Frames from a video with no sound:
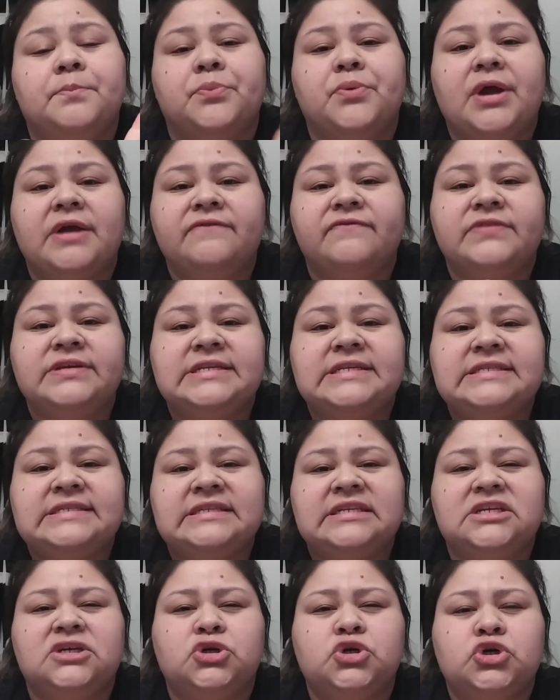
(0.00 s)

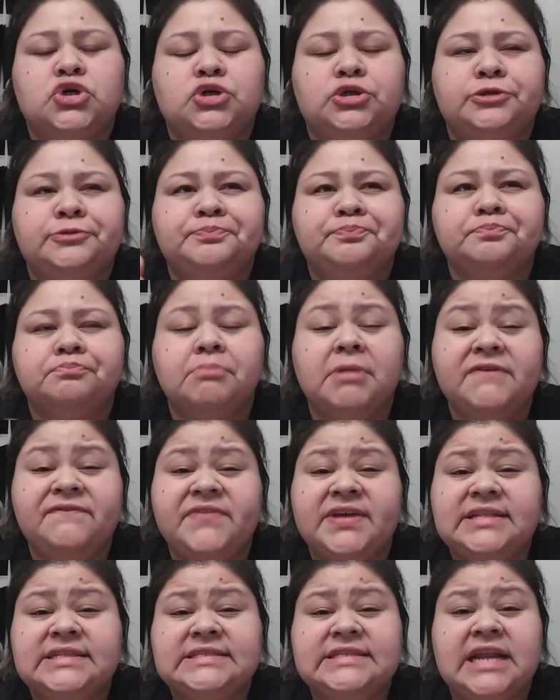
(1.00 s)
breakfast little
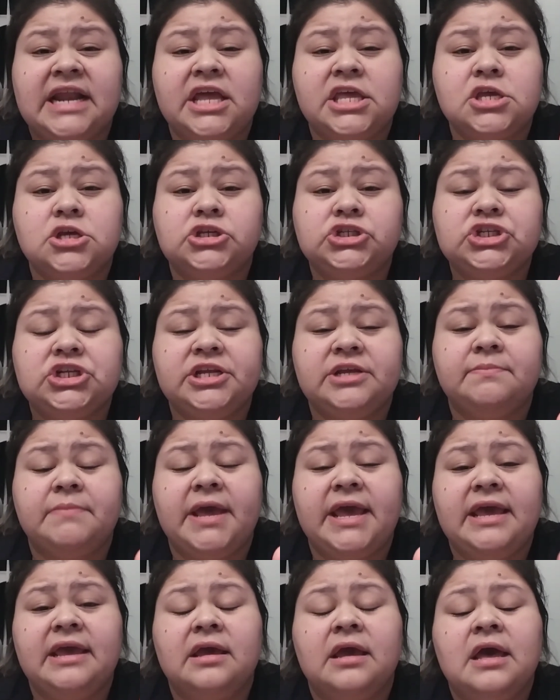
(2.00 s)
muffins that I usually
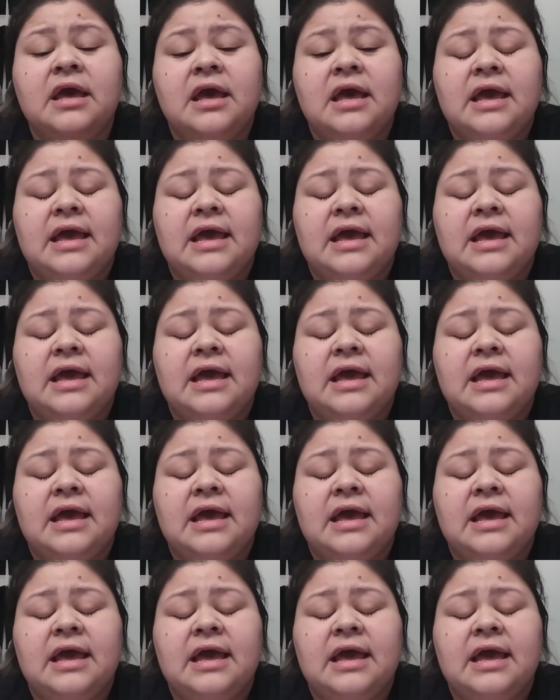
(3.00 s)
make,